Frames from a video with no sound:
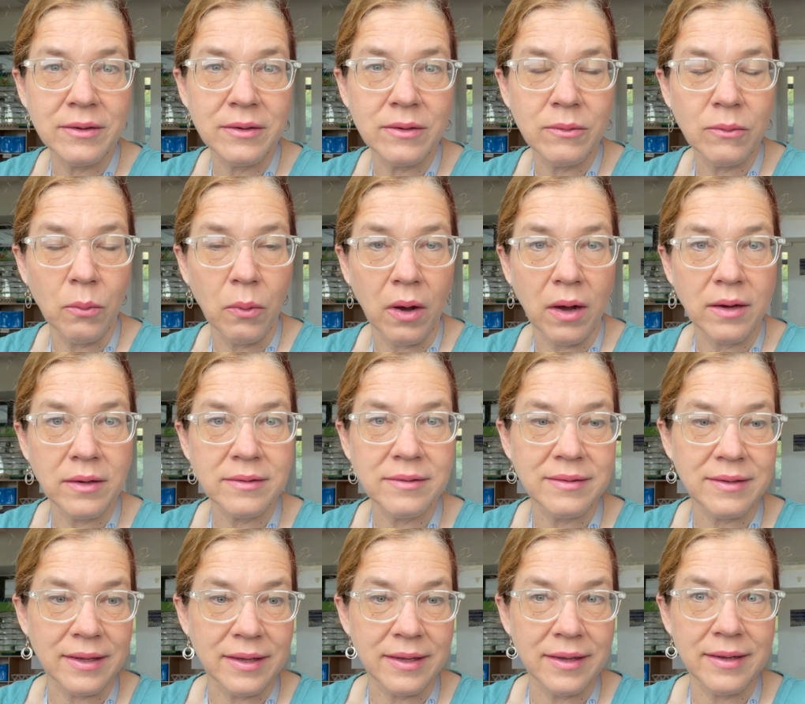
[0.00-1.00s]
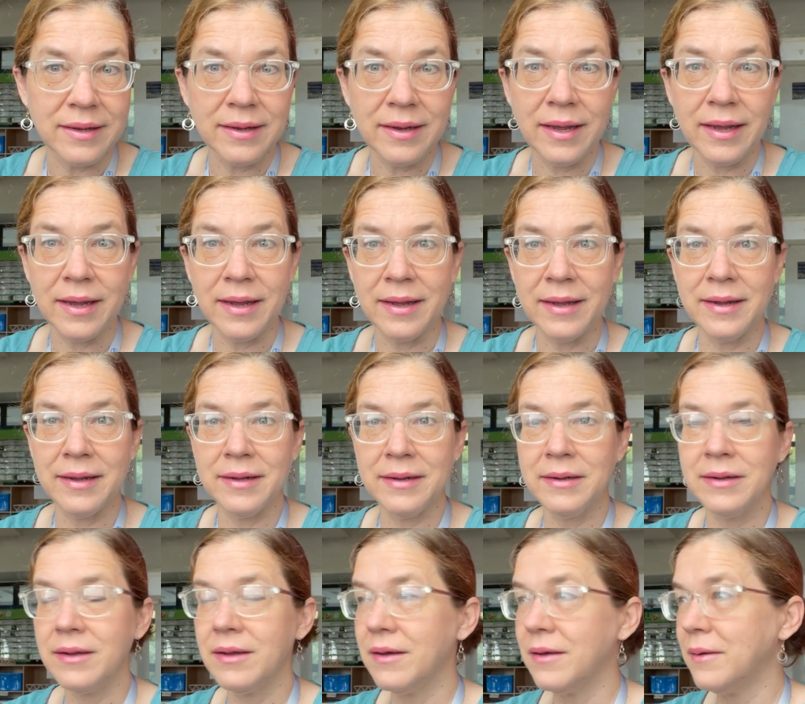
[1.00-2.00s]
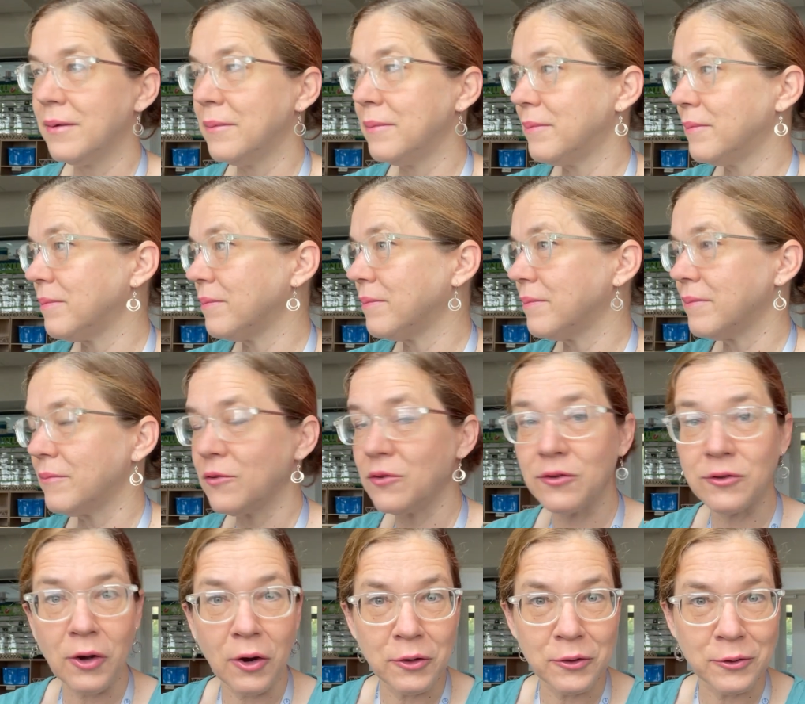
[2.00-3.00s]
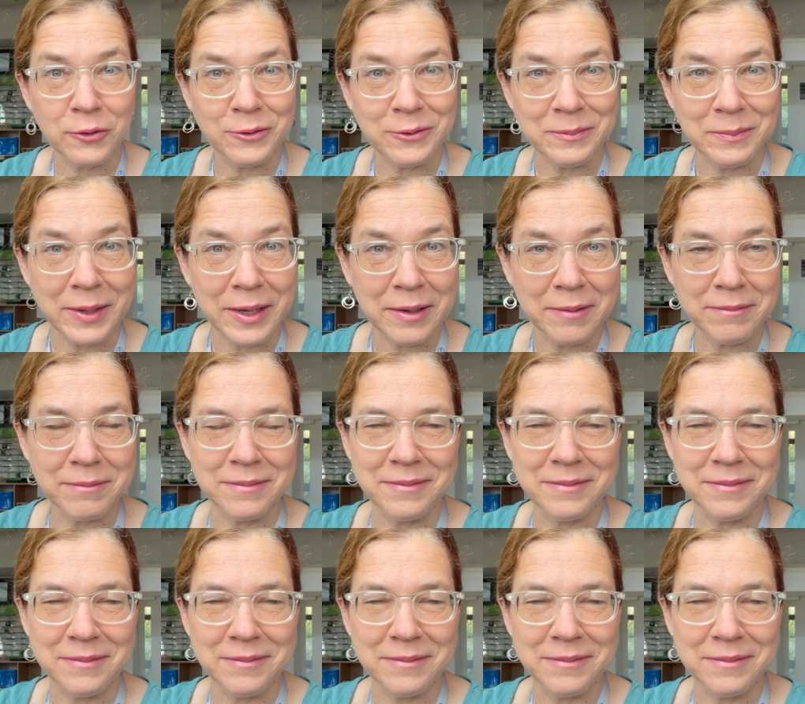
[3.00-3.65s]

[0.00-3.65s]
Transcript: walks in and um, startles me.